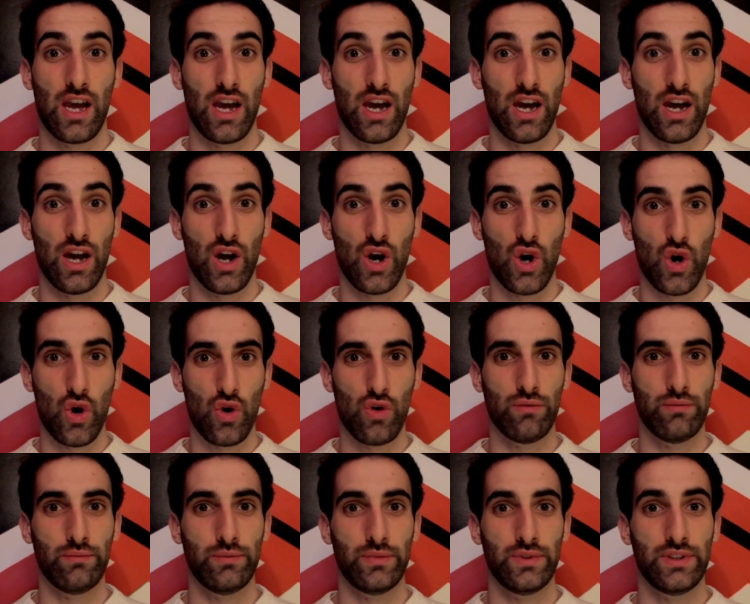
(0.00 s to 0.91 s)
at
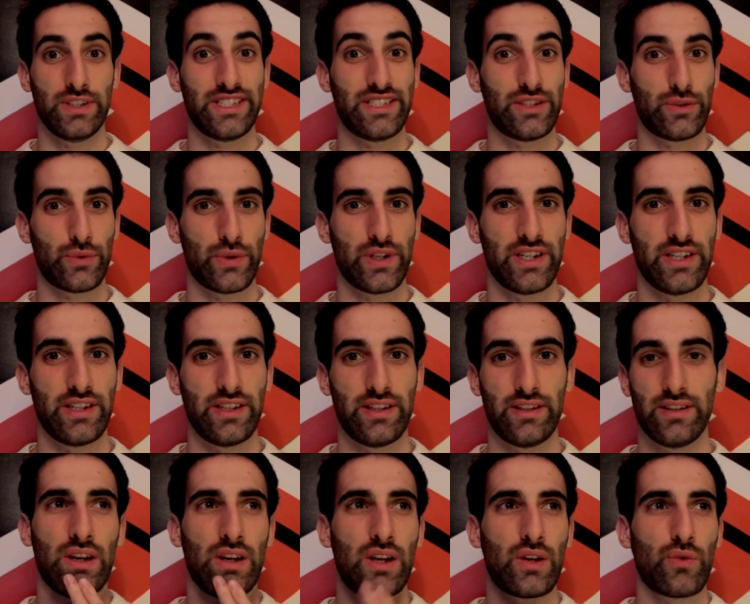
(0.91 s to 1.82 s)
home, train.
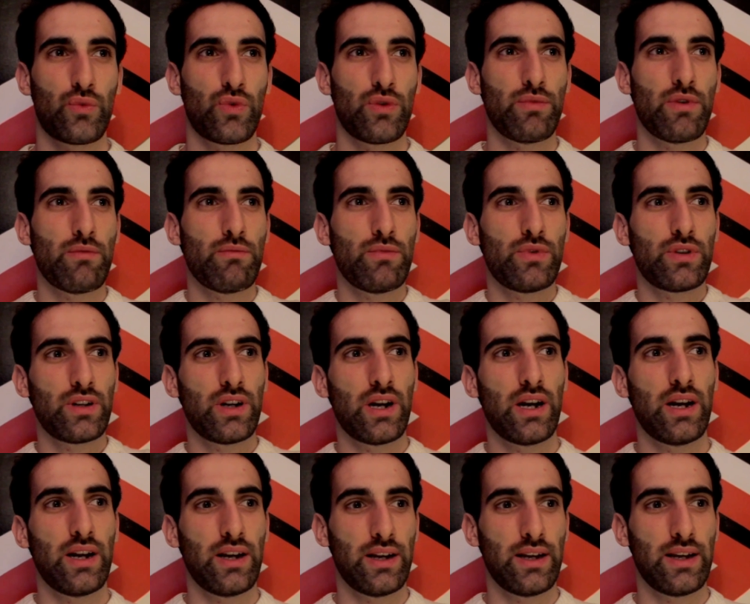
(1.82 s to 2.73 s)
Remember
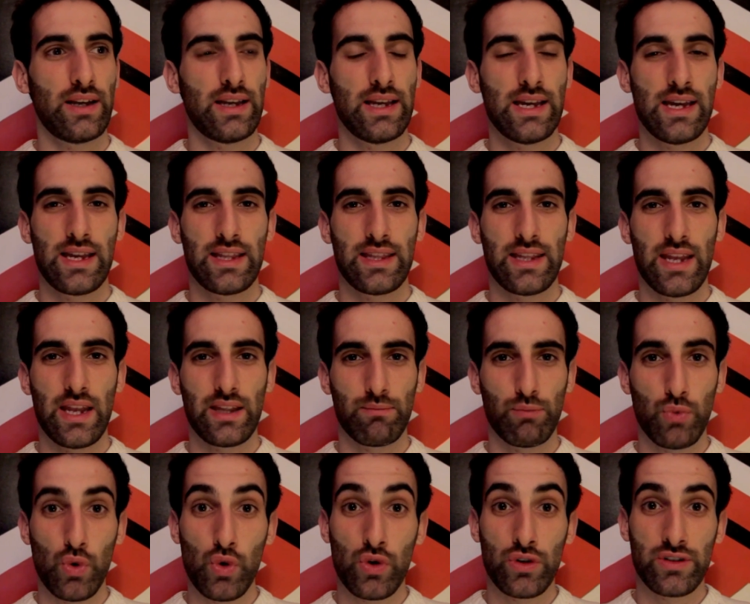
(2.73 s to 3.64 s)
that
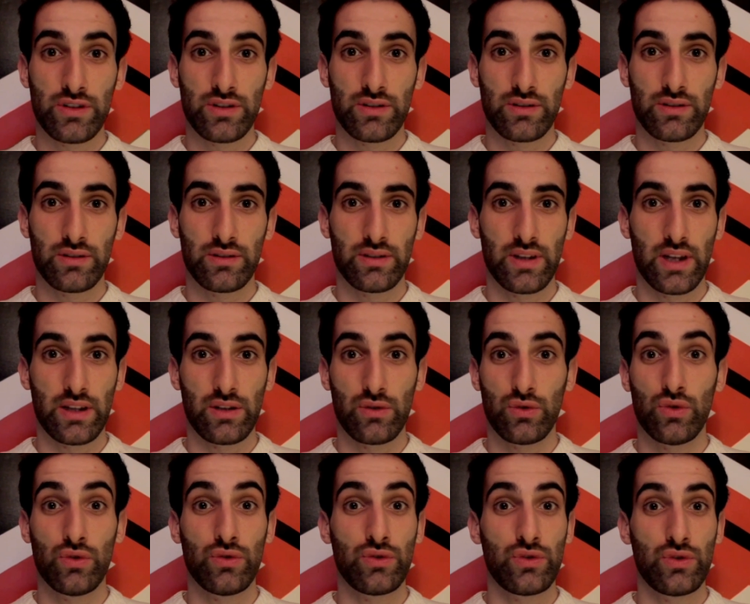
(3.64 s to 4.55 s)
books that
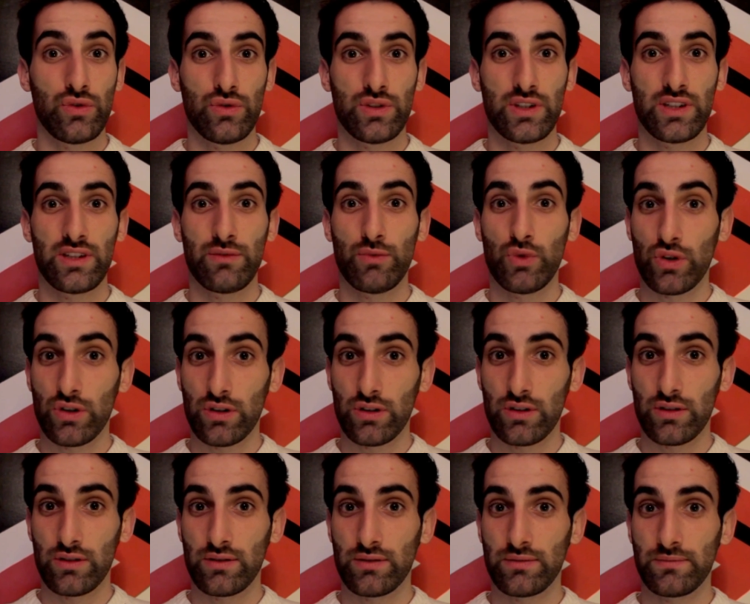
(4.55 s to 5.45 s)
you don't use anymore?
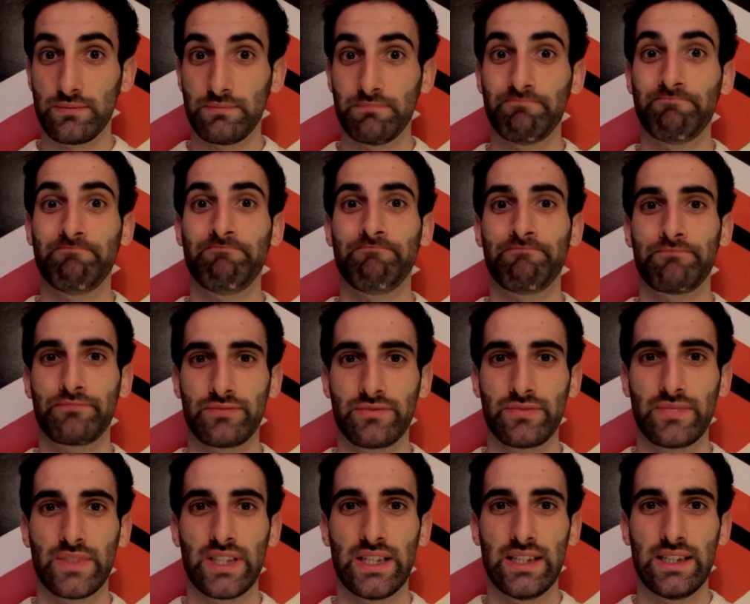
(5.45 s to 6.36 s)

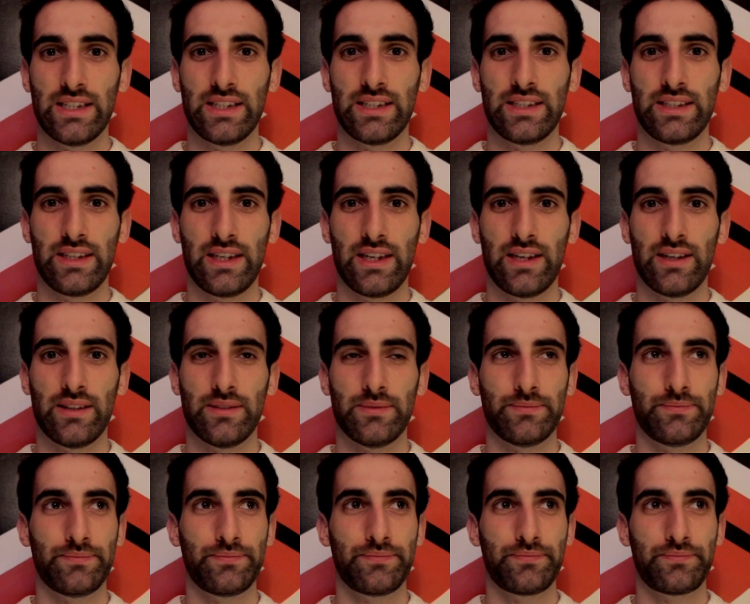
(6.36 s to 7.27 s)
Yeah,
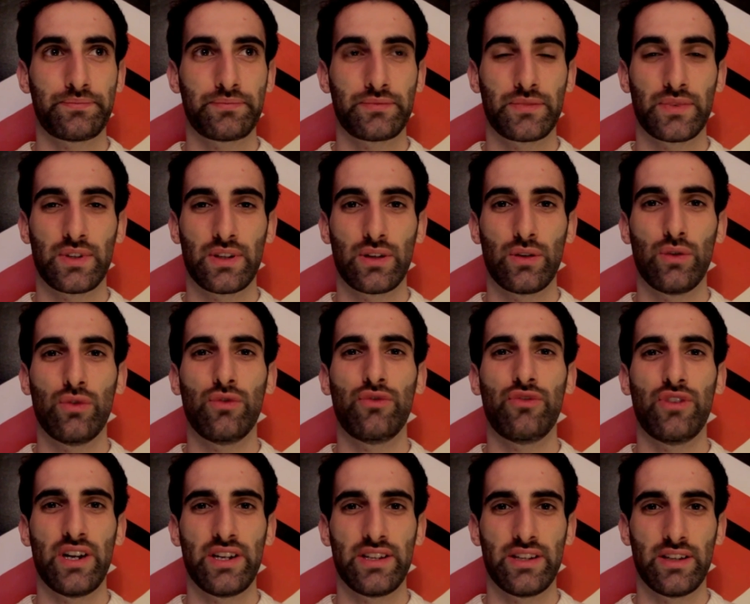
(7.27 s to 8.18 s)
go
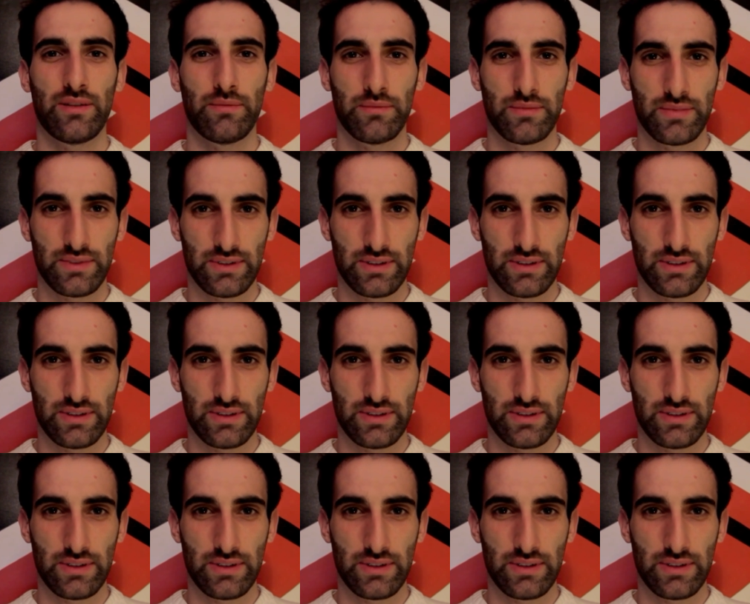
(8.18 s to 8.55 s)
find them.